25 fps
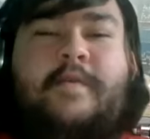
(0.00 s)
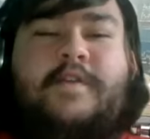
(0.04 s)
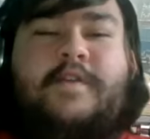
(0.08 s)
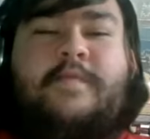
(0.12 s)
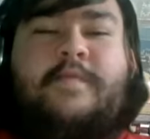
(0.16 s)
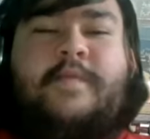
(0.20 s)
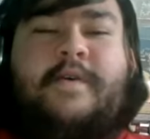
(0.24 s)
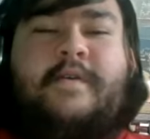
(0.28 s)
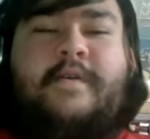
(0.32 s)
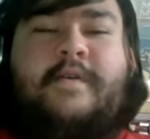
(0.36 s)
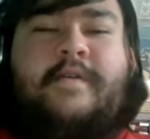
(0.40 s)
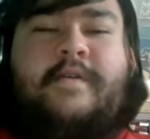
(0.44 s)
are
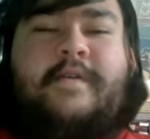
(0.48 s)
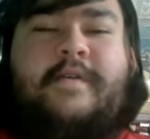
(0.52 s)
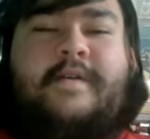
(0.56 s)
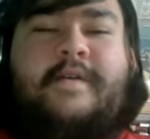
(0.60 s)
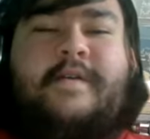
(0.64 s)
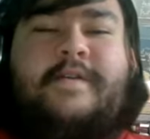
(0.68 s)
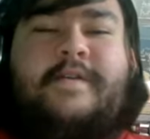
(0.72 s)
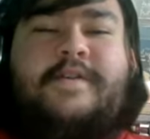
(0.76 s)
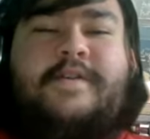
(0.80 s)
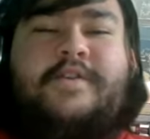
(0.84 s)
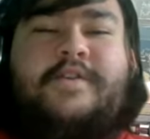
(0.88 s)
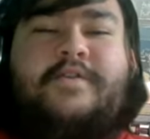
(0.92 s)
jumping on
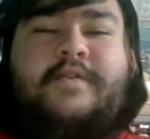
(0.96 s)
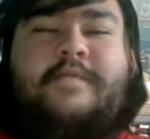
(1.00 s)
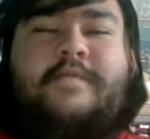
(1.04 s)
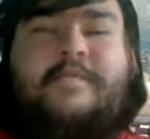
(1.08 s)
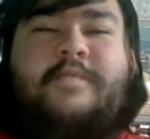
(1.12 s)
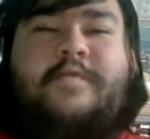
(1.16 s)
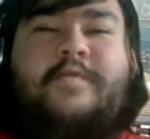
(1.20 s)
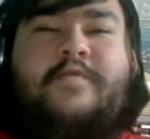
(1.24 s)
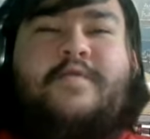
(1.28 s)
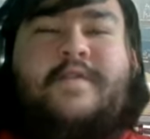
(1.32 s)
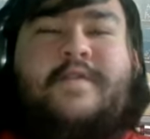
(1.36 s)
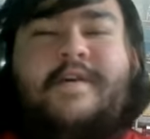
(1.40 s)

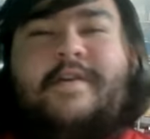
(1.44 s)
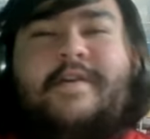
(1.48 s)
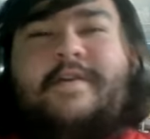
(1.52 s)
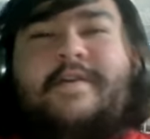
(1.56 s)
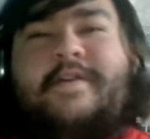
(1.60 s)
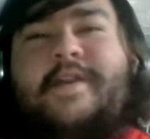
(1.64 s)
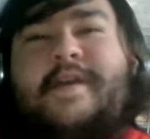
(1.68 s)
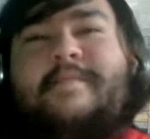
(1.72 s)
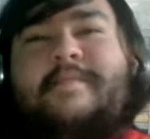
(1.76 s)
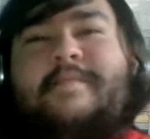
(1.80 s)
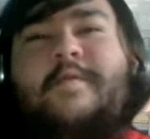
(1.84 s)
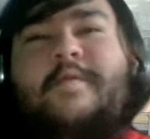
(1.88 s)
Jeonbuk
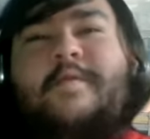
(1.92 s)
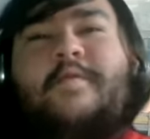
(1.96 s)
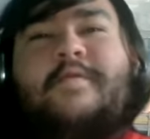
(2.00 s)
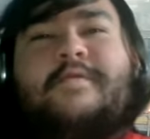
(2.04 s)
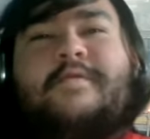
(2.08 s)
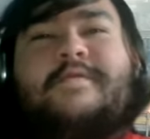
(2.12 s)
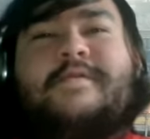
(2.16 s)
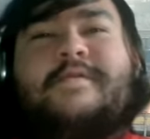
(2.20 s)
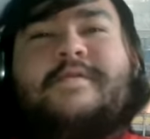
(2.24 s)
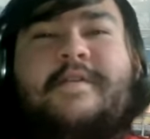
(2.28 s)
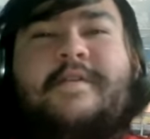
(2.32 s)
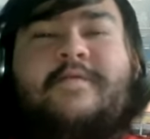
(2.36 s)
Hyundai
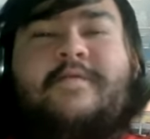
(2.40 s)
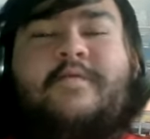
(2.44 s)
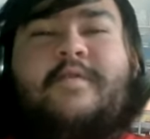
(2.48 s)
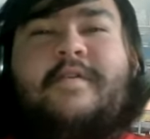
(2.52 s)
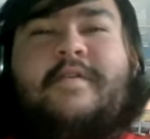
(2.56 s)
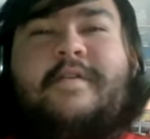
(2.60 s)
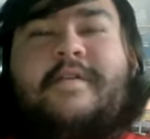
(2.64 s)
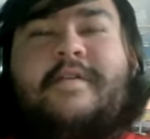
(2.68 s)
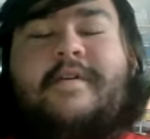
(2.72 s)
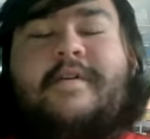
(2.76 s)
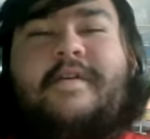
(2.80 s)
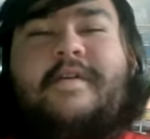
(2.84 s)
Motors. They've
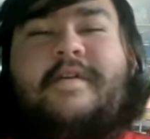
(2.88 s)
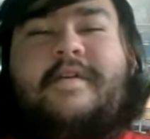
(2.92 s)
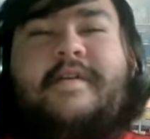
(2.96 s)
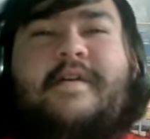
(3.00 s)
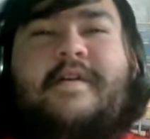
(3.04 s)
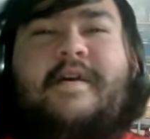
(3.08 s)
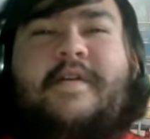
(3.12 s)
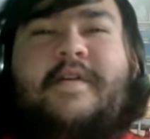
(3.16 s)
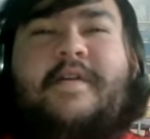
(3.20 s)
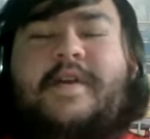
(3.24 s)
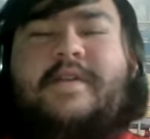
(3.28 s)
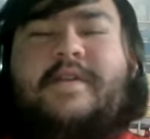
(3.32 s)
won,
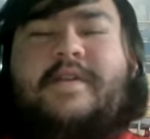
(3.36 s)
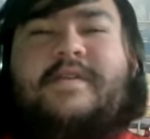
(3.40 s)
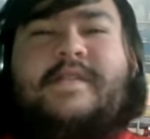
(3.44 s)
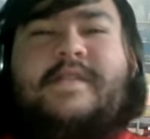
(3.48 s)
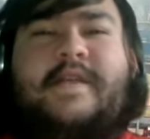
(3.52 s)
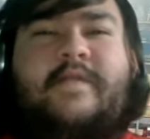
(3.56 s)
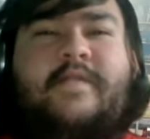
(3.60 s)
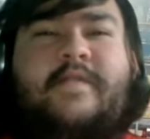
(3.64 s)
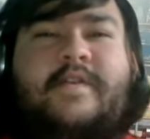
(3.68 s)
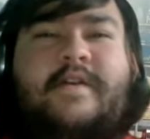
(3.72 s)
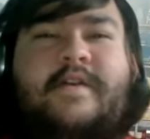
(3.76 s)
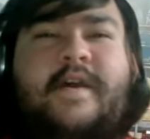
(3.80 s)
I think,
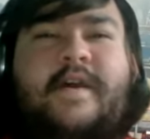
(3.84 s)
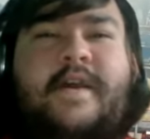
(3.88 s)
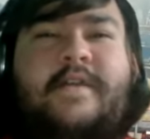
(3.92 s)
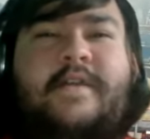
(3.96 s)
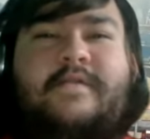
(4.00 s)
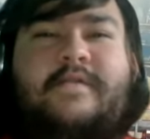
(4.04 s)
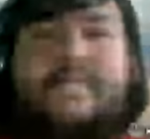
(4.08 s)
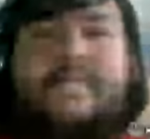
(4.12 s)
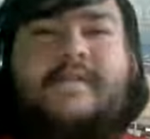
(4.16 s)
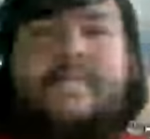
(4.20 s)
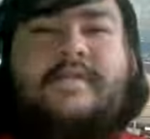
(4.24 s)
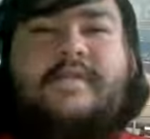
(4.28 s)
7
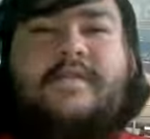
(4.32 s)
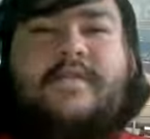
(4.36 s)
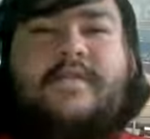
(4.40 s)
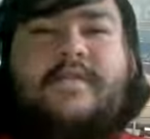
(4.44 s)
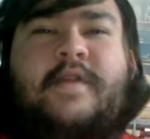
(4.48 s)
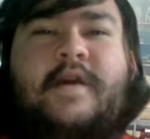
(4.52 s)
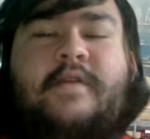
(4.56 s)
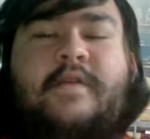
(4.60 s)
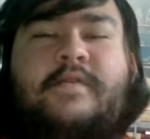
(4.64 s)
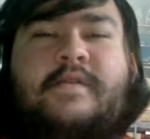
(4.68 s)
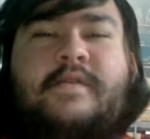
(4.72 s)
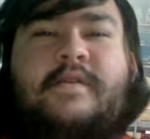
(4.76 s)
titles since
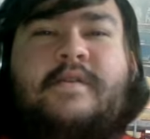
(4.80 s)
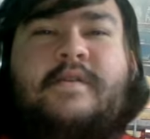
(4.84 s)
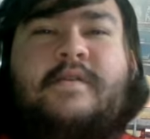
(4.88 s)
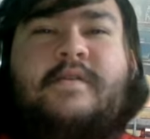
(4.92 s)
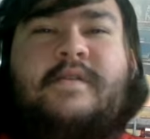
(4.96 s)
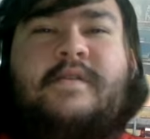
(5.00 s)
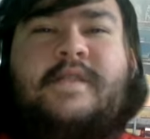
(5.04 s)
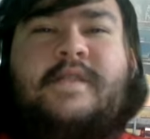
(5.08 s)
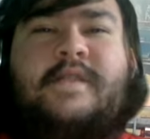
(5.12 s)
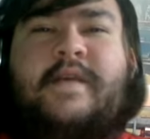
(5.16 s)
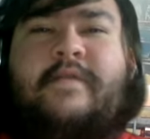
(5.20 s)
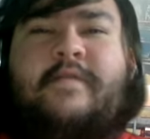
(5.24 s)

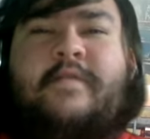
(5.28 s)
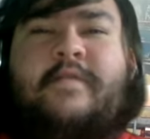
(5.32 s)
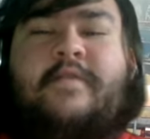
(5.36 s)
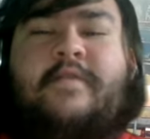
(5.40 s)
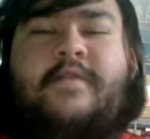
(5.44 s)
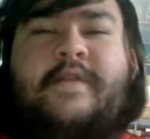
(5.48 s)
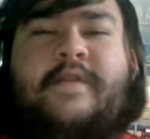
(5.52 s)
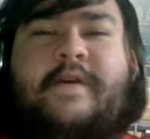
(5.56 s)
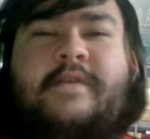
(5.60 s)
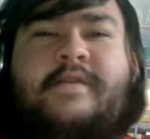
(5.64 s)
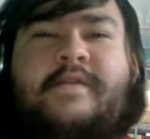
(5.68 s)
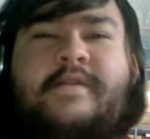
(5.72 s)
2007 or
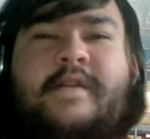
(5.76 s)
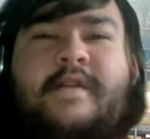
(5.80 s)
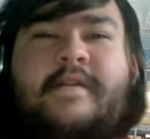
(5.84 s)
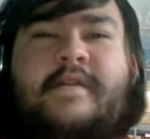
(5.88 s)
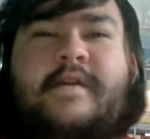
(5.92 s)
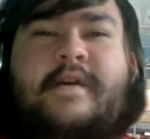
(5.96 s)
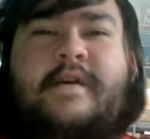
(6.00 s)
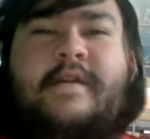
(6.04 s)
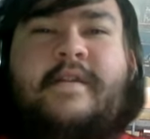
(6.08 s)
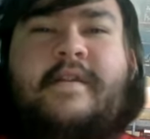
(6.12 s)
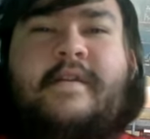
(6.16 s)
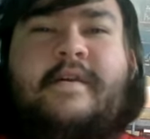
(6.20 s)

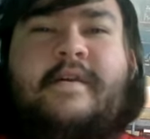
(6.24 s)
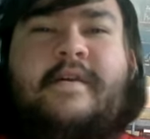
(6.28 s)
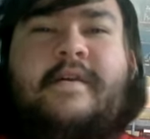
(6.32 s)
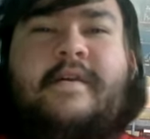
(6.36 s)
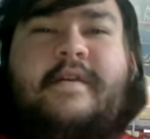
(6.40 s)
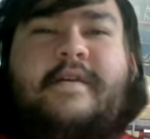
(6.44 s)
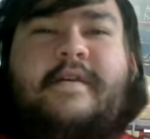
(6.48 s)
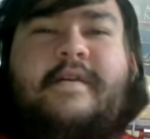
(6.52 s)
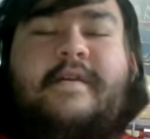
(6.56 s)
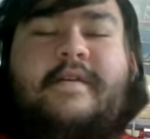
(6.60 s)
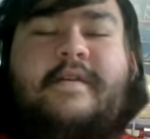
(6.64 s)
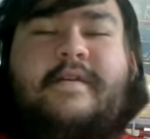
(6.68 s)
2009.
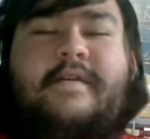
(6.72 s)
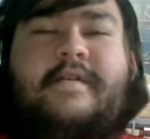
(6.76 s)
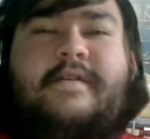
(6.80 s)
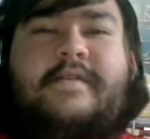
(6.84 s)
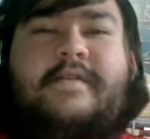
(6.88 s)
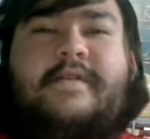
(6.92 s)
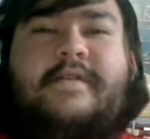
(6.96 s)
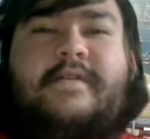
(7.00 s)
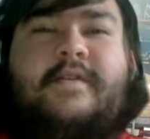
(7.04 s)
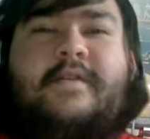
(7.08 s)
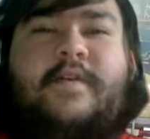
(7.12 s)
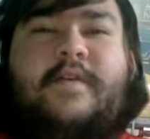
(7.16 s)

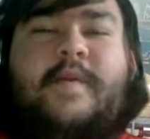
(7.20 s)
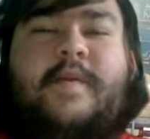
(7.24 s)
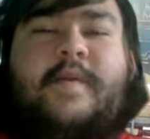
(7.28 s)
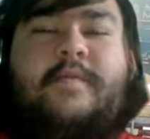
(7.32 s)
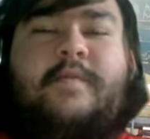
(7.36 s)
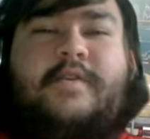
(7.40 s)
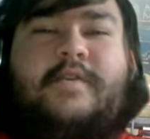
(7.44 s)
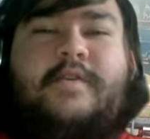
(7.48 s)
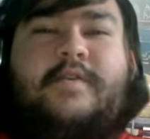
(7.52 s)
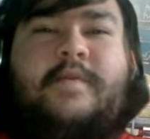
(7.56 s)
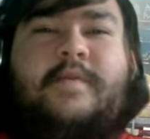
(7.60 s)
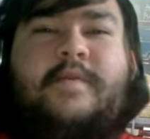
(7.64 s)
So a lot of
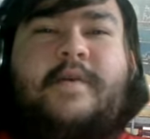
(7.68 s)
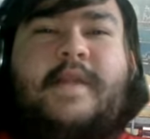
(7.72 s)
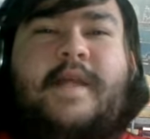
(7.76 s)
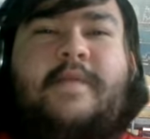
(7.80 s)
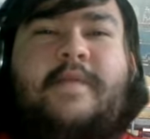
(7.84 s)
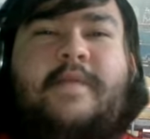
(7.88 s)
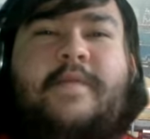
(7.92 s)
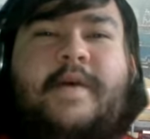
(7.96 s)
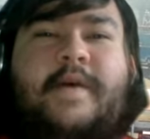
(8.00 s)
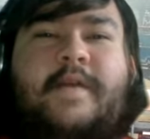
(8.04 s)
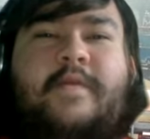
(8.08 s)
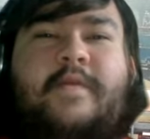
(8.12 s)
people are jumping on
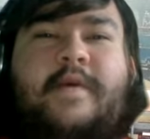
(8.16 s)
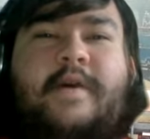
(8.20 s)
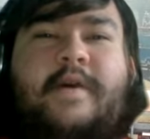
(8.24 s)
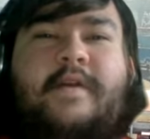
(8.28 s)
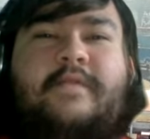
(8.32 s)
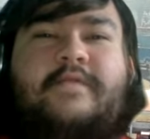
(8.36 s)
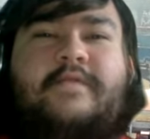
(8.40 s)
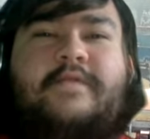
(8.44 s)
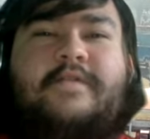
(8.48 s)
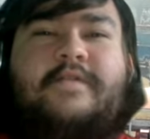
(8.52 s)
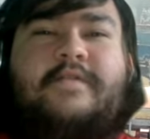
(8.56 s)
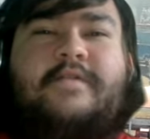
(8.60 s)
that
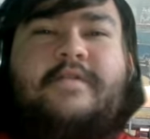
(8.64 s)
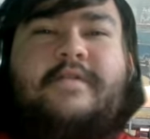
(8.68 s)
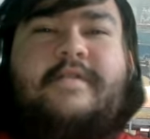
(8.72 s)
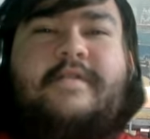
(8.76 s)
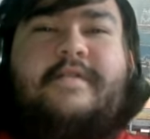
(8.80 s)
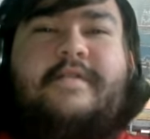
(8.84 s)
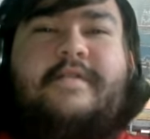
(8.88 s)
bandwagon for sure.